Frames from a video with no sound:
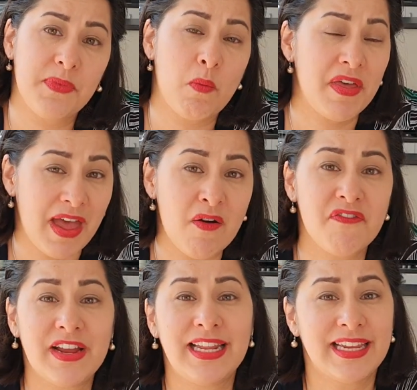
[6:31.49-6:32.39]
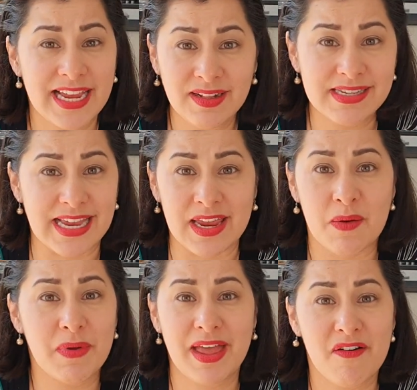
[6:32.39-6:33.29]
without feeling guilty
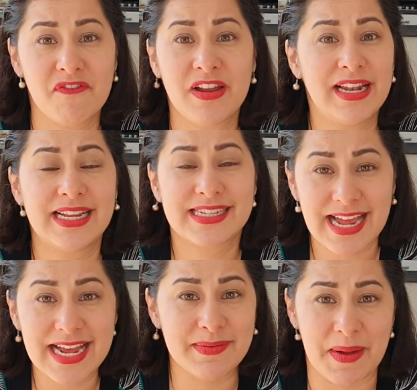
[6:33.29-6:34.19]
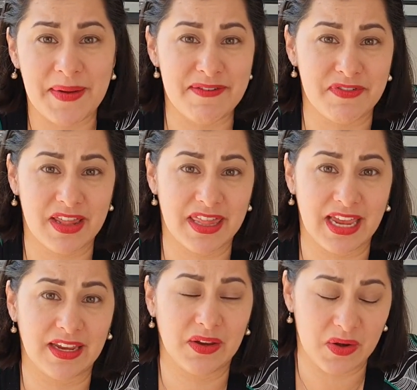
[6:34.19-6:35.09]
and without feeling sad about everything, you